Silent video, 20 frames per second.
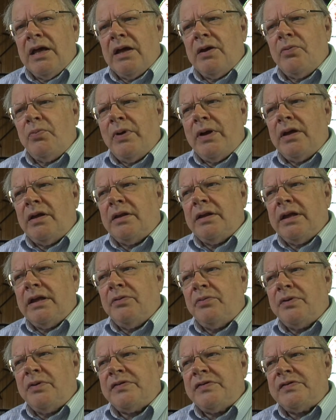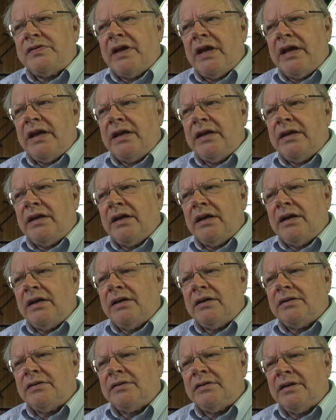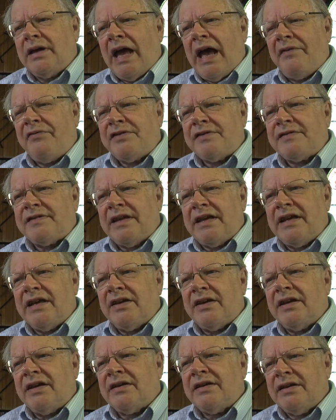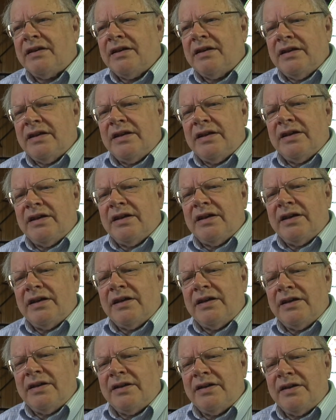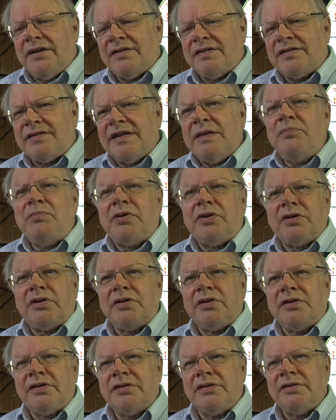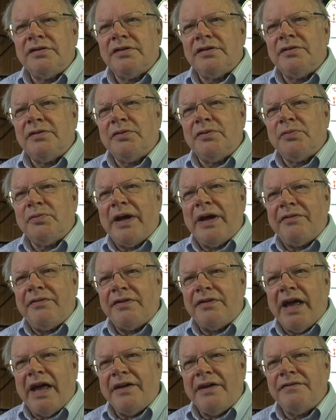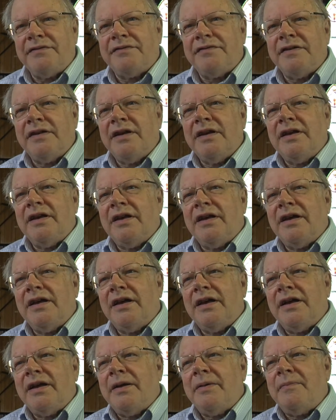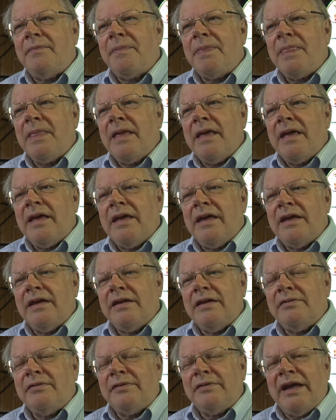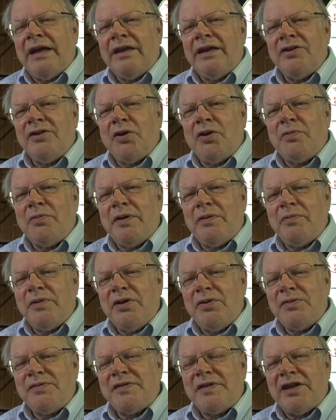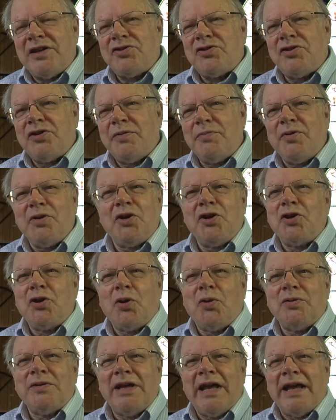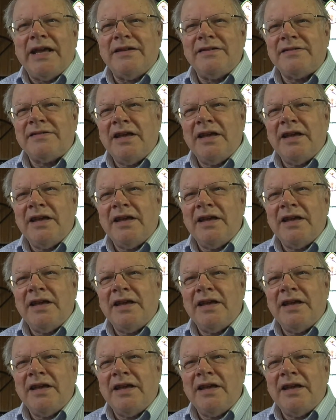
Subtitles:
Well, it was obviously a simpler way of life. When we use that term, the good old days,